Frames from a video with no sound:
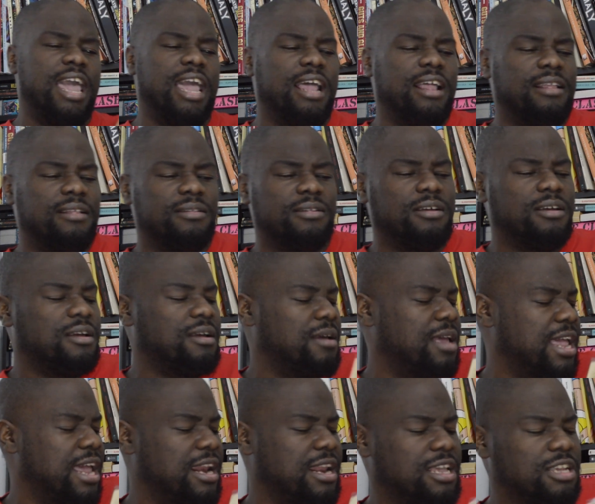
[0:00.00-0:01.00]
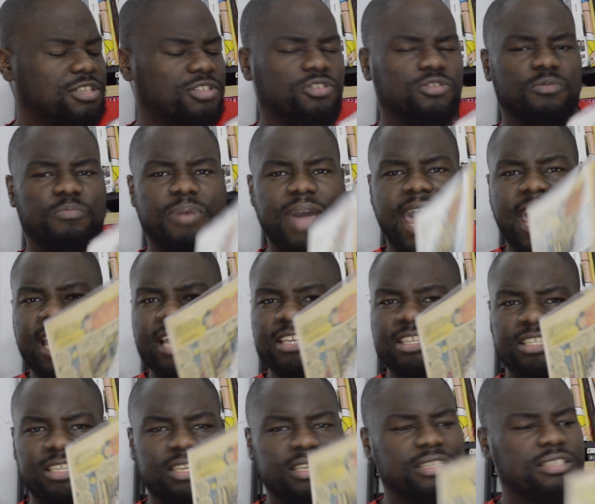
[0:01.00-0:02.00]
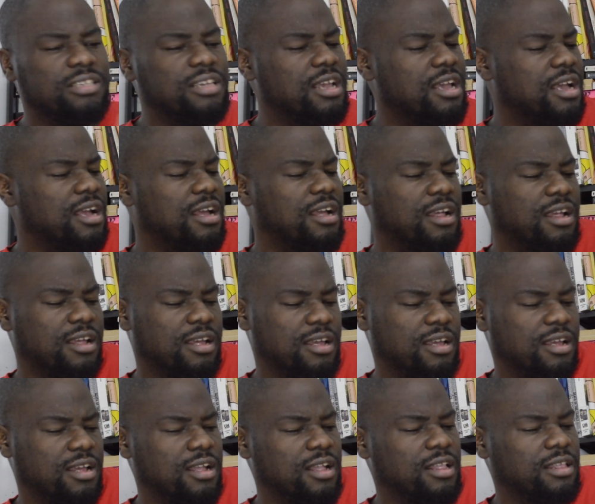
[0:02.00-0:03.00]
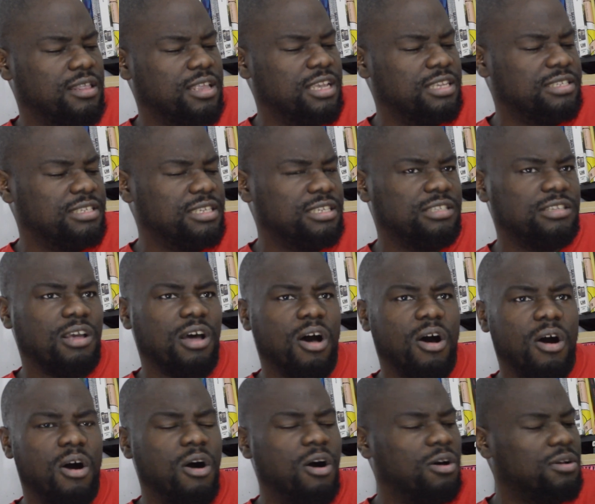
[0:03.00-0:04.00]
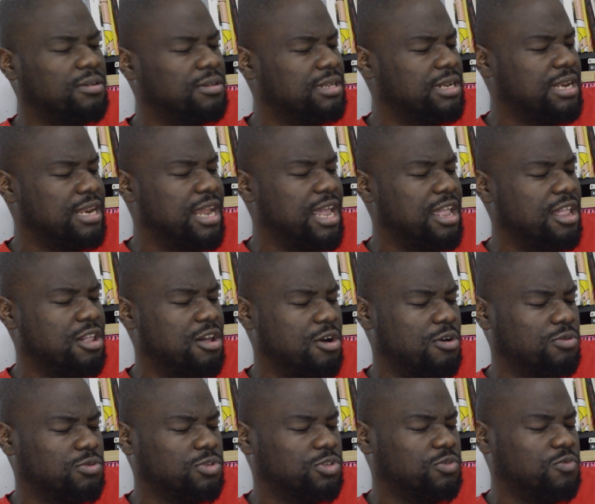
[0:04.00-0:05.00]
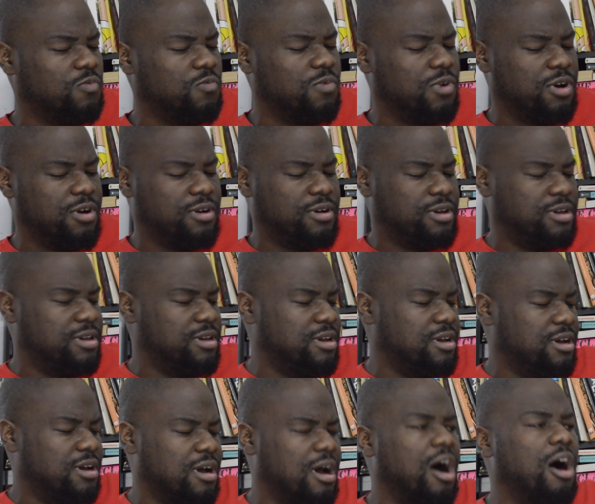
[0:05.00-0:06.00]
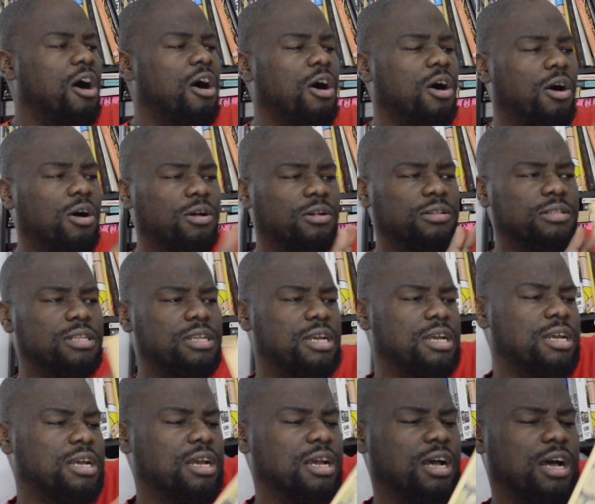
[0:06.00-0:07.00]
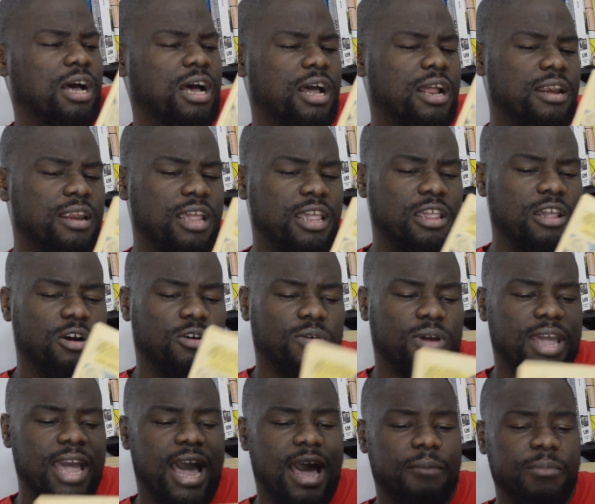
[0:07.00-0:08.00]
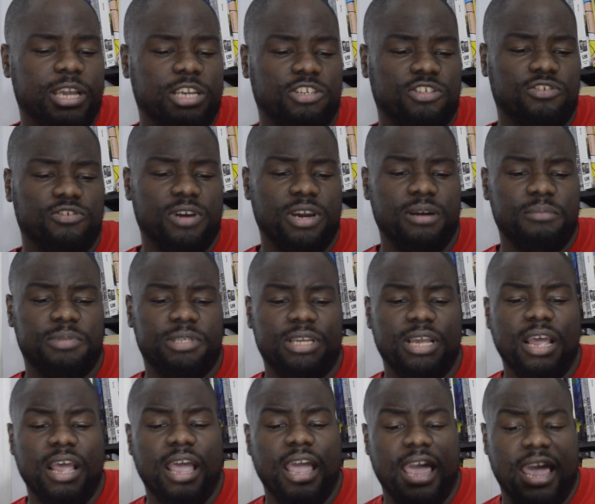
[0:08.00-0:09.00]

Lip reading: And in these two packages, this is all Nino's work, all Nino comic strips.